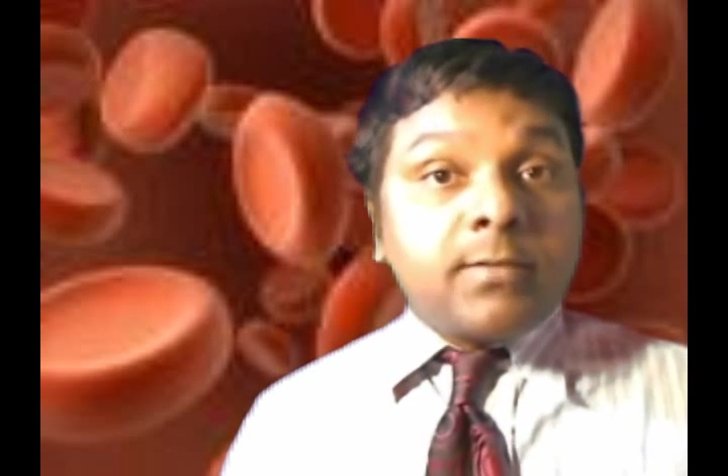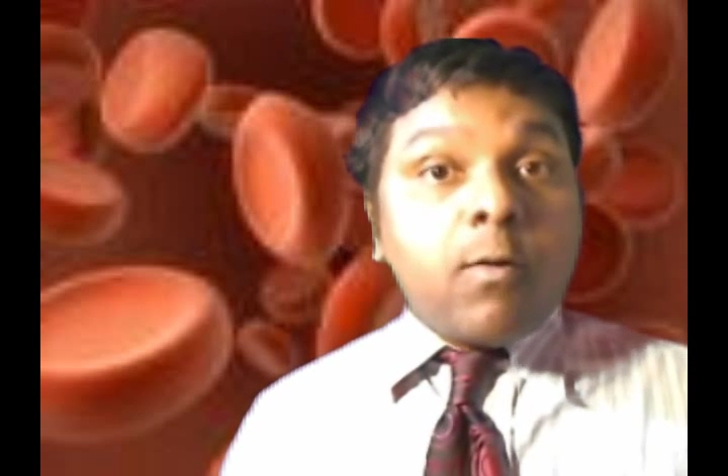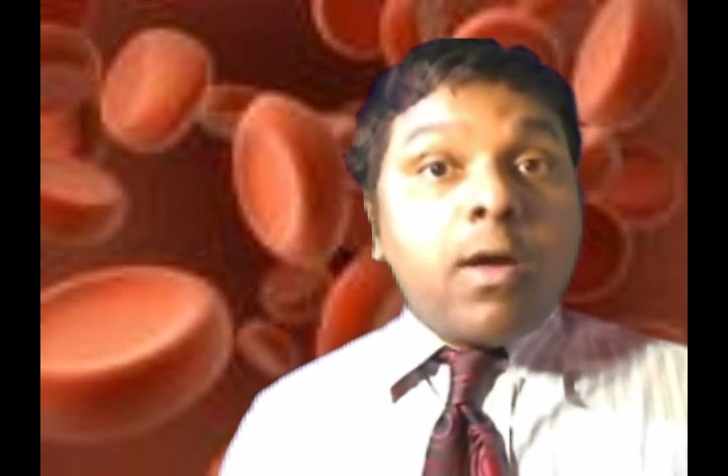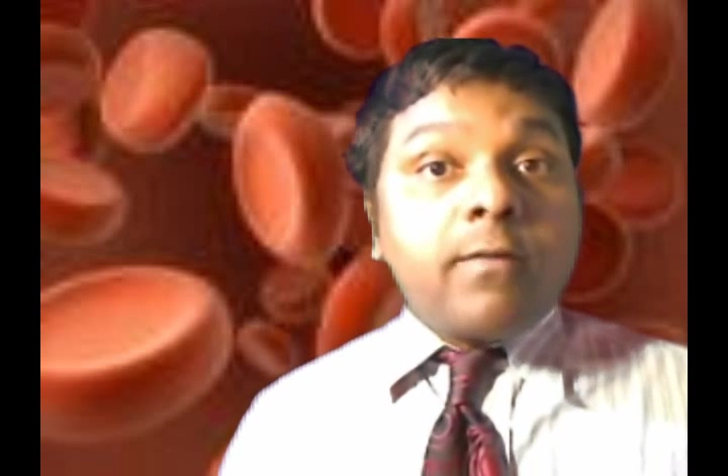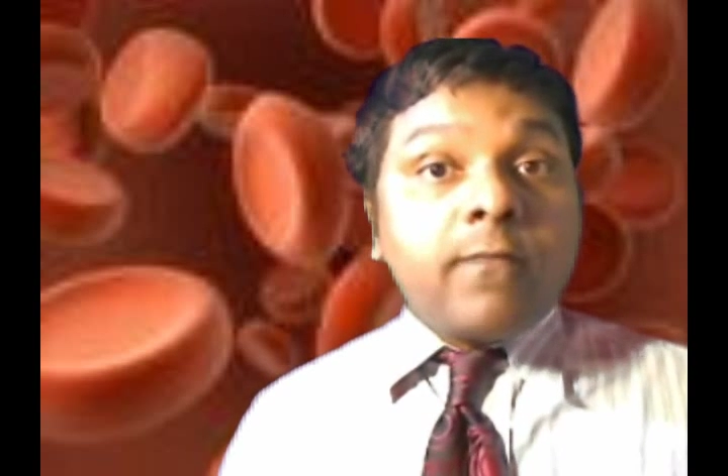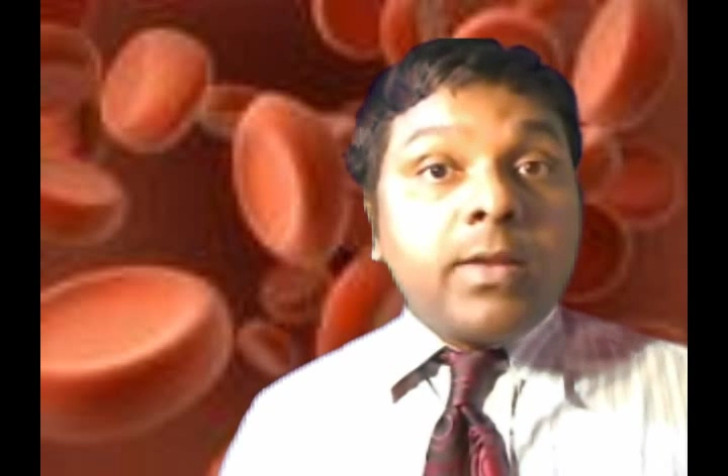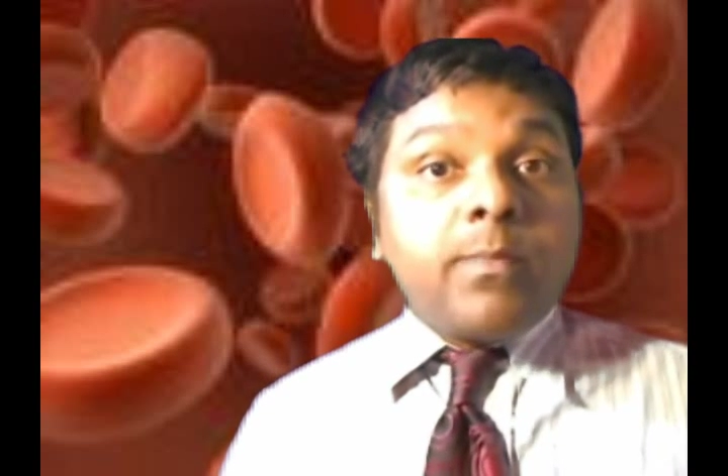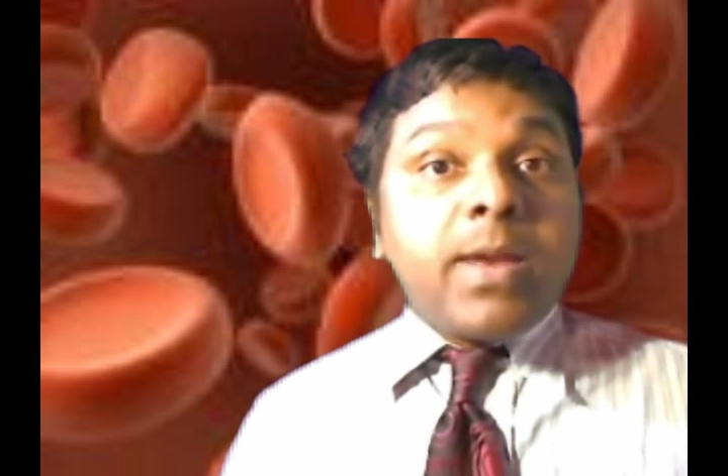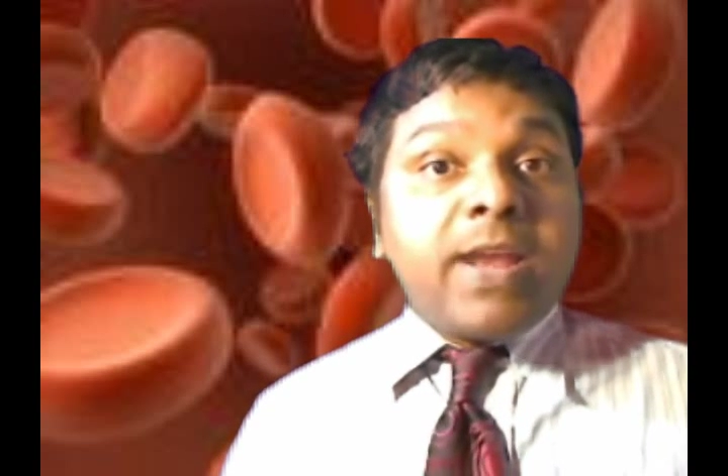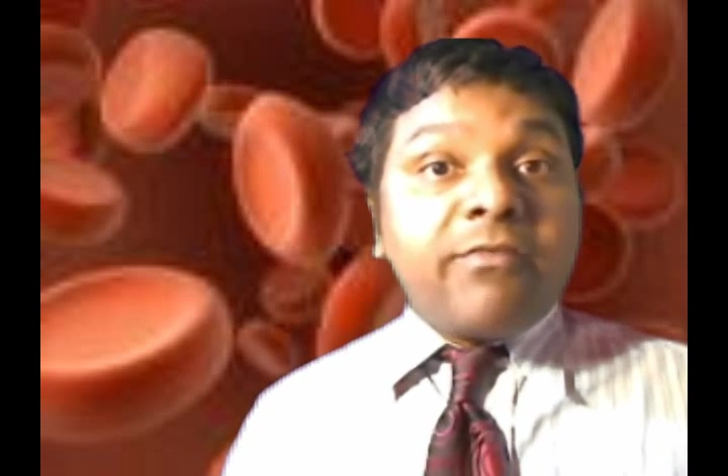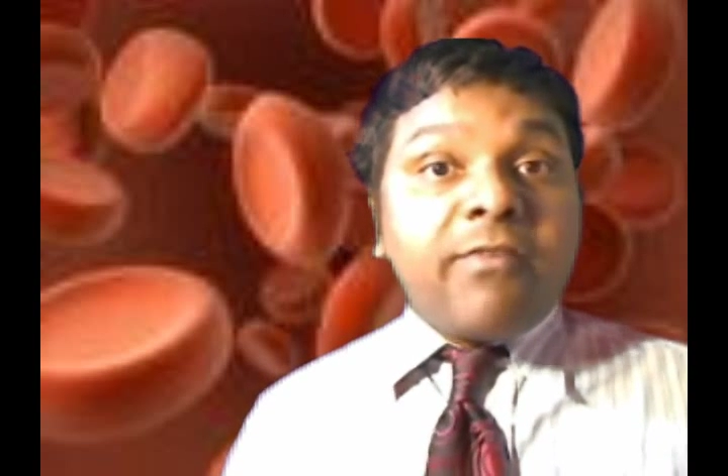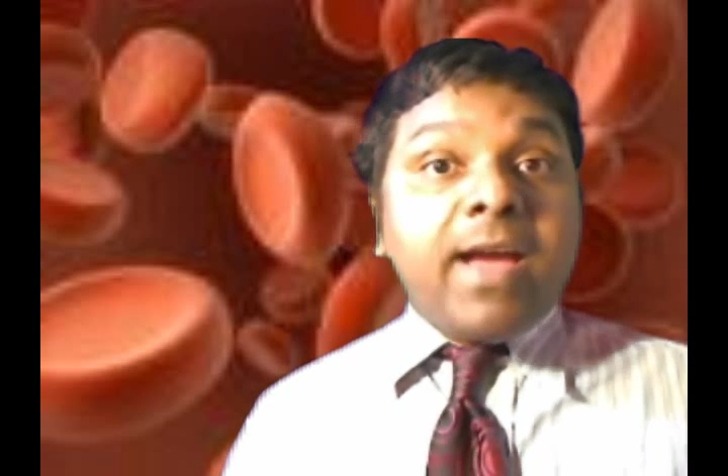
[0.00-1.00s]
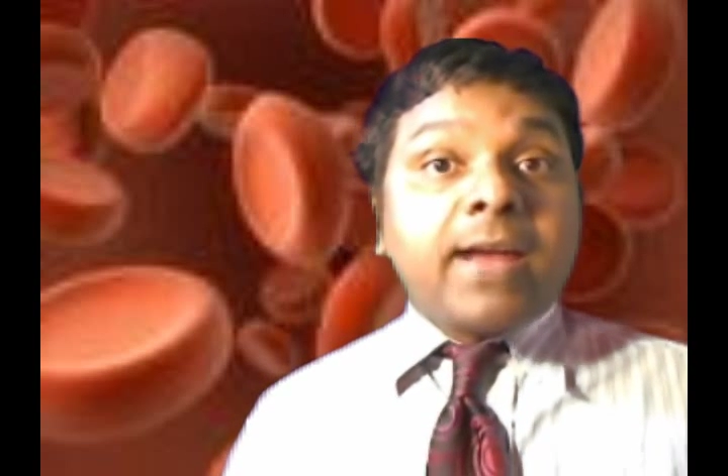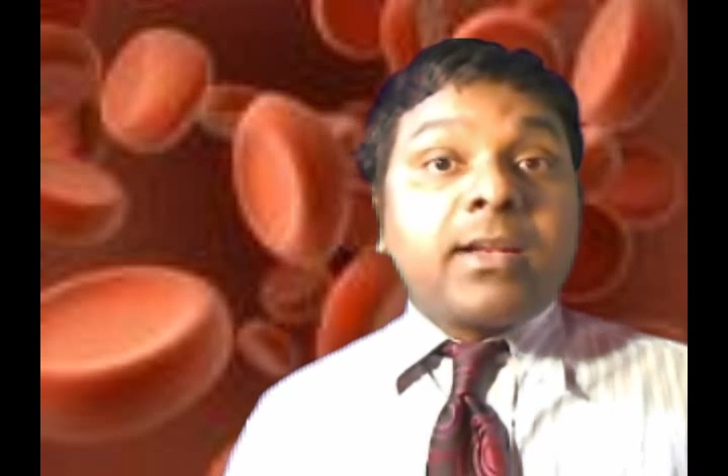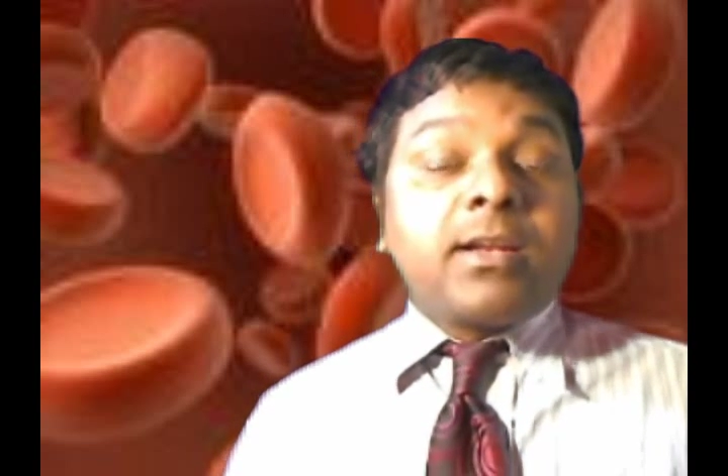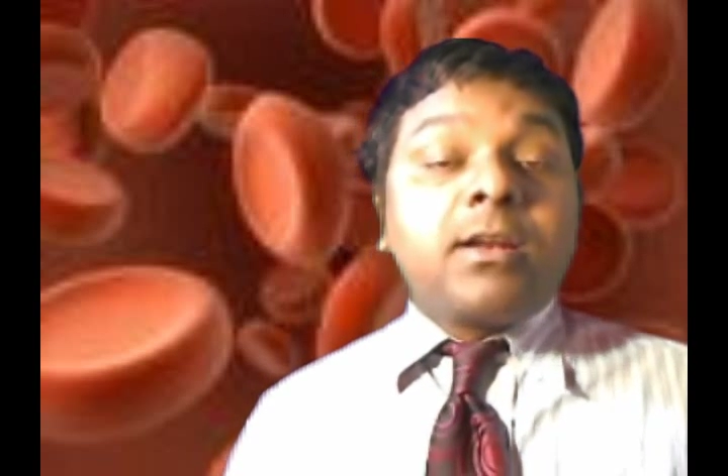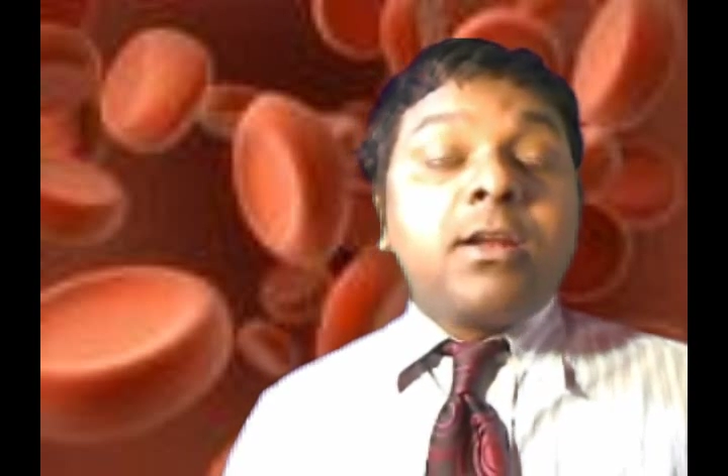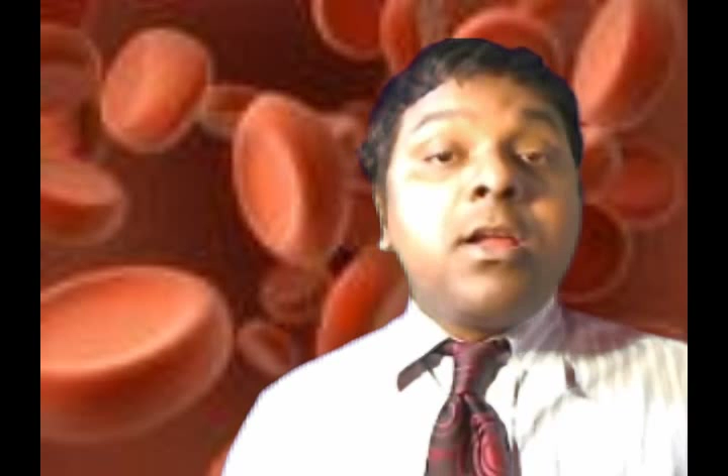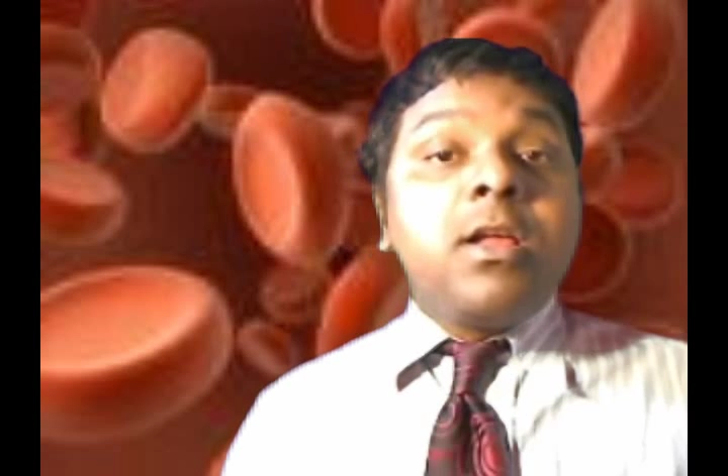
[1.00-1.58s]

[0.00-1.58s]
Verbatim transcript: von Willebrand factor